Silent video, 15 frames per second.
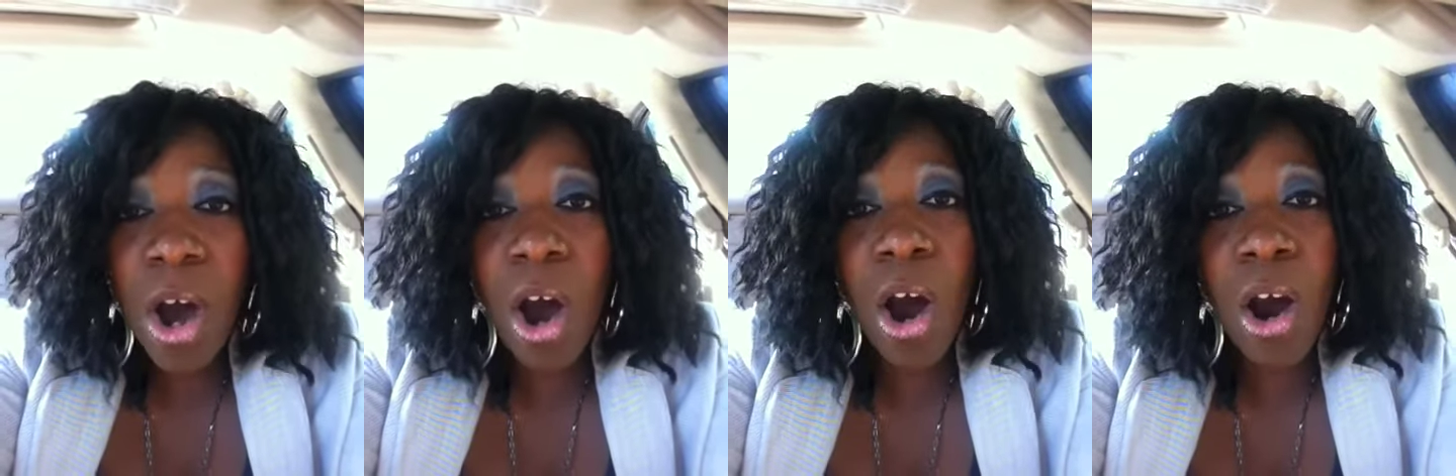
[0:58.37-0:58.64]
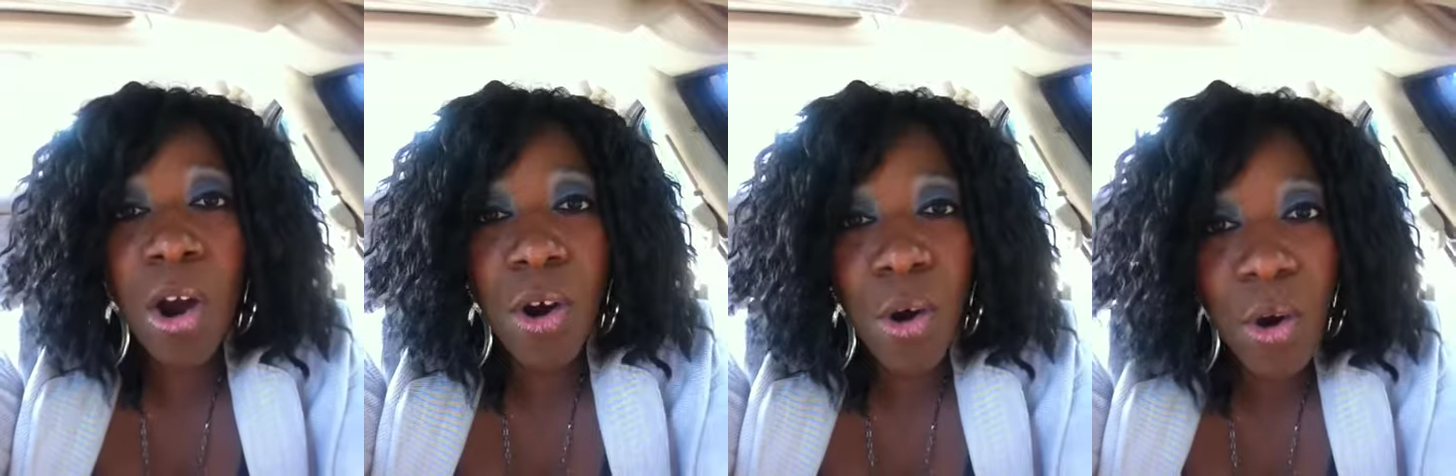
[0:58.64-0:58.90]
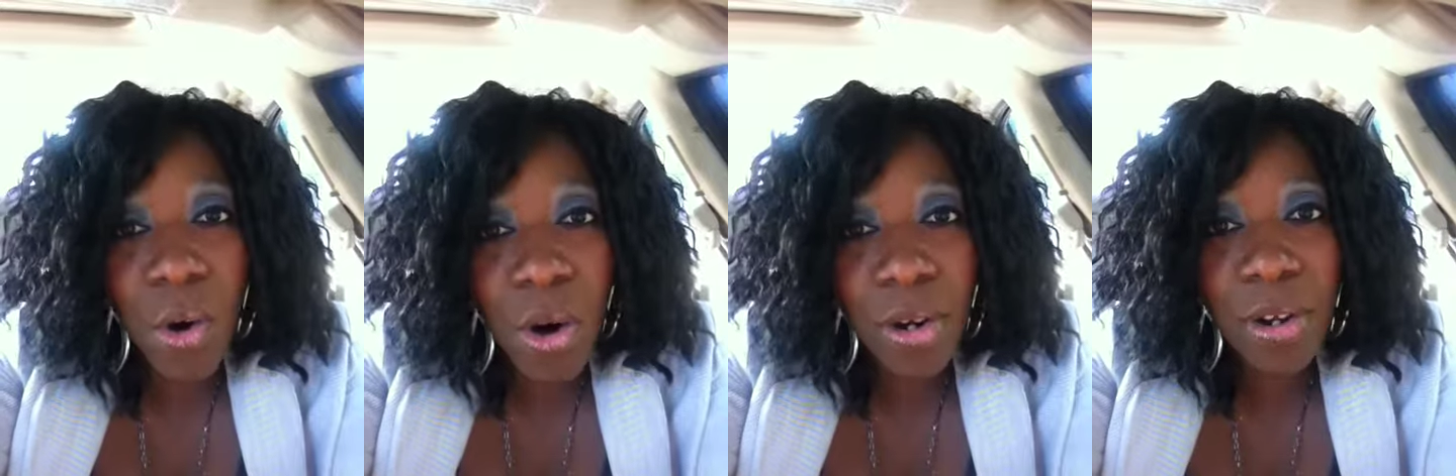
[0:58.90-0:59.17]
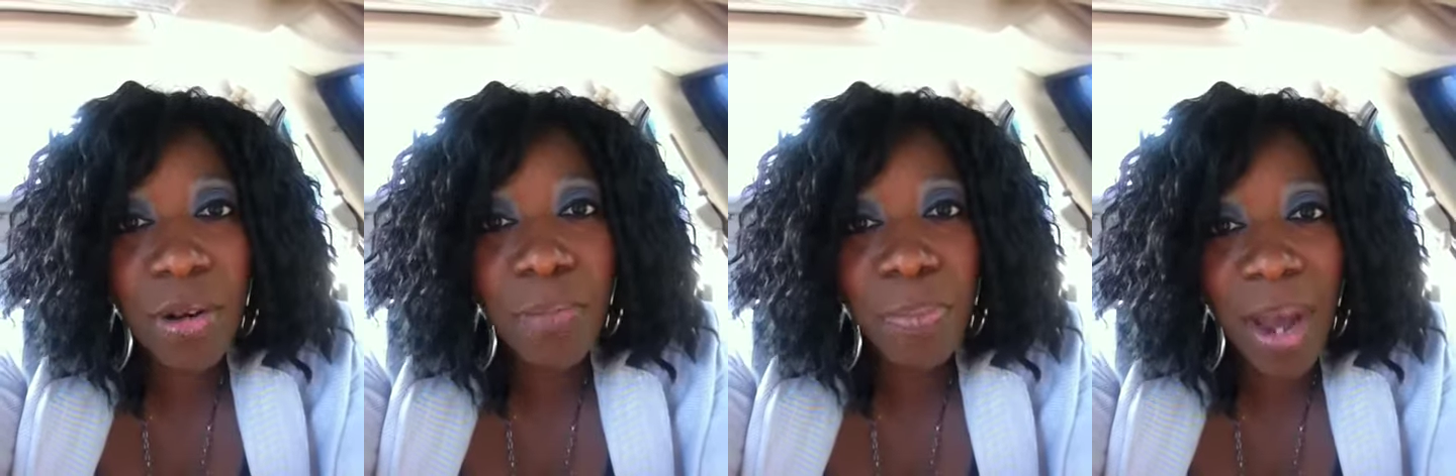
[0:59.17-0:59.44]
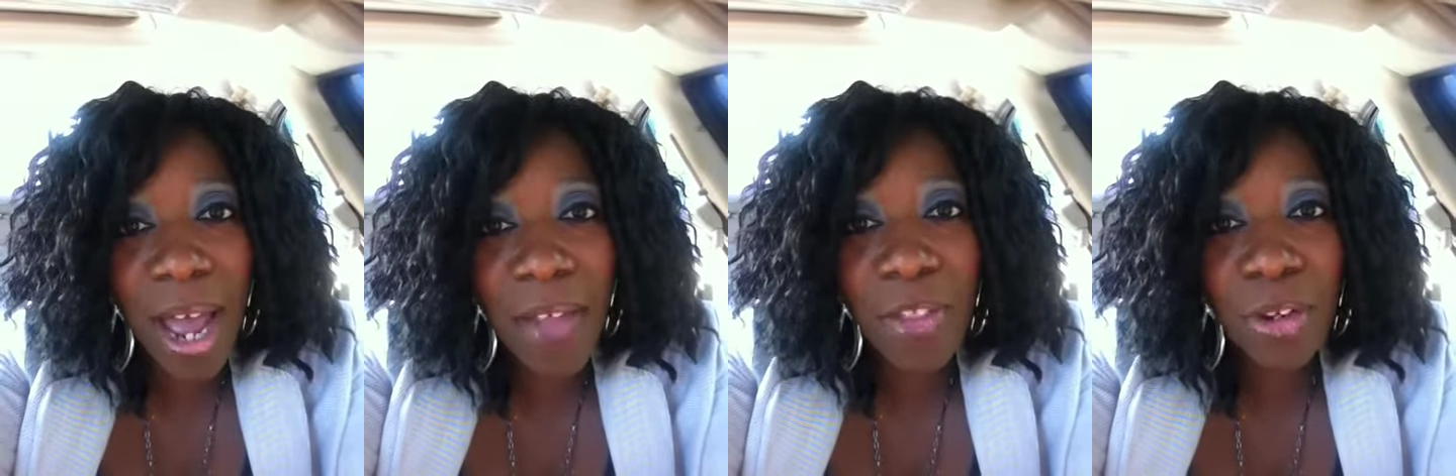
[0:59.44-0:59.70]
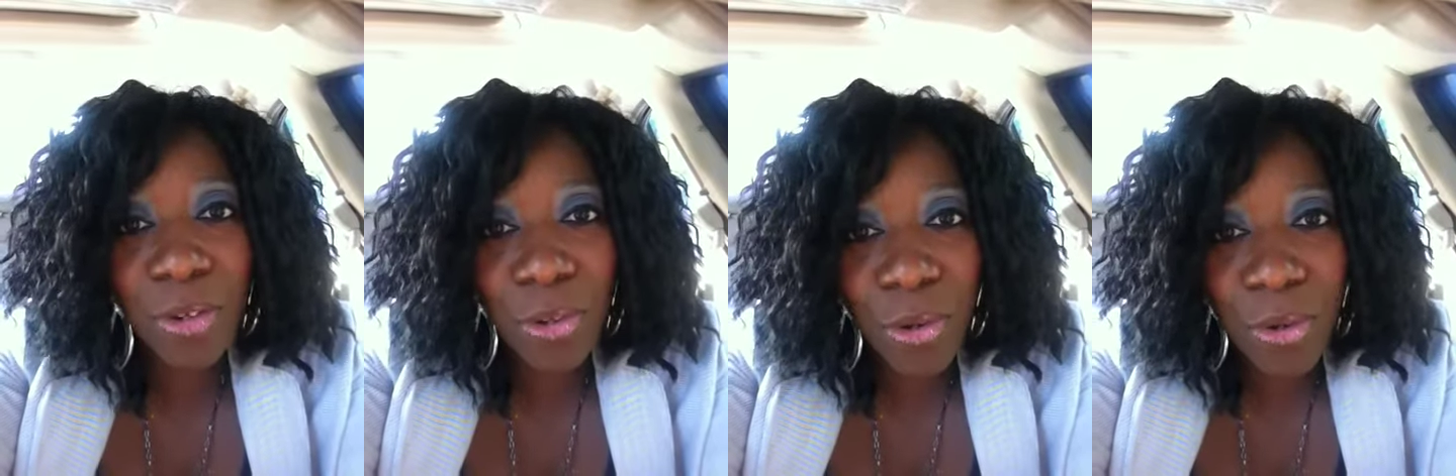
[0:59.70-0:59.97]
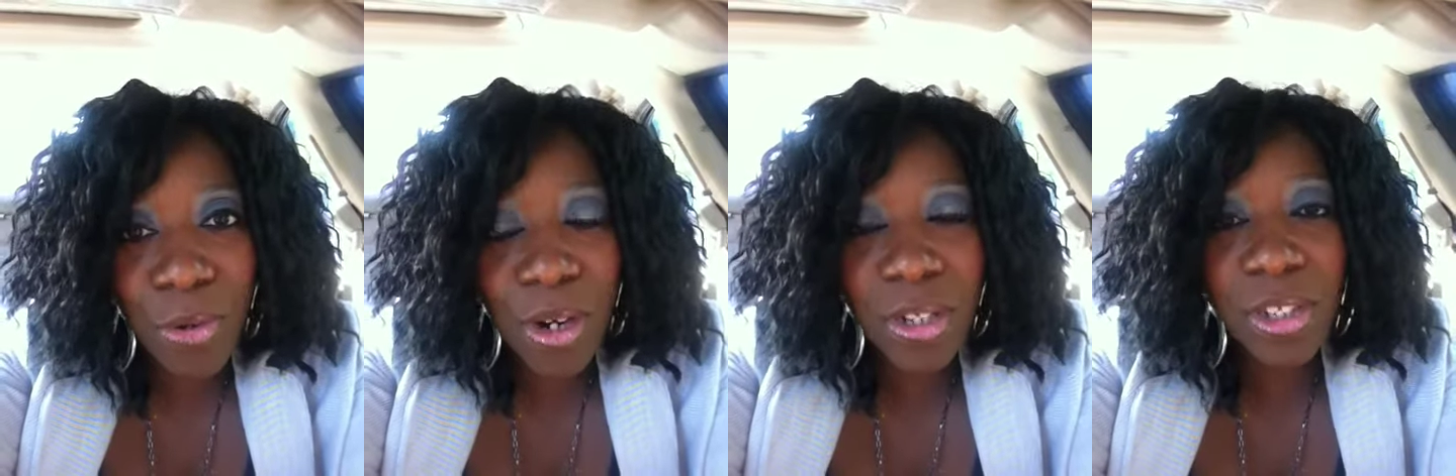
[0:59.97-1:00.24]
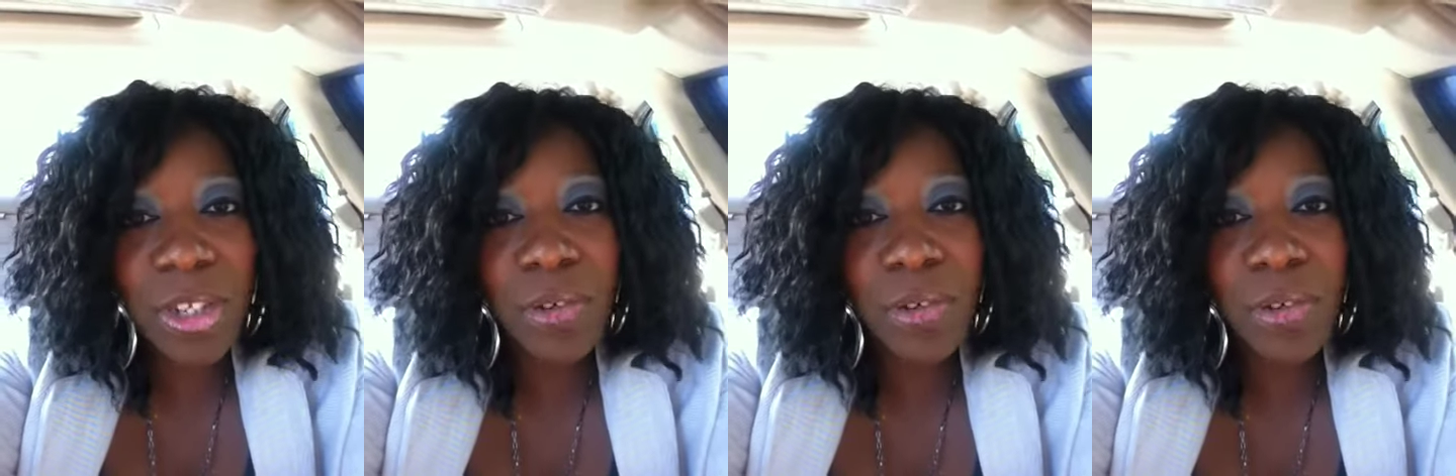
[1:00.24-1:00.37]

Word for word: are ordered by the Lord.